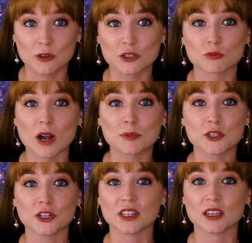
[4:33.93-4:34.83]
which
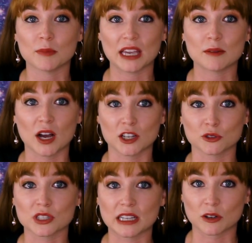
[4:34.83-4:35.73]
ruptured the command
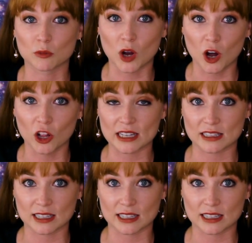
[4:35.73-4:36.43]
module's inner wall at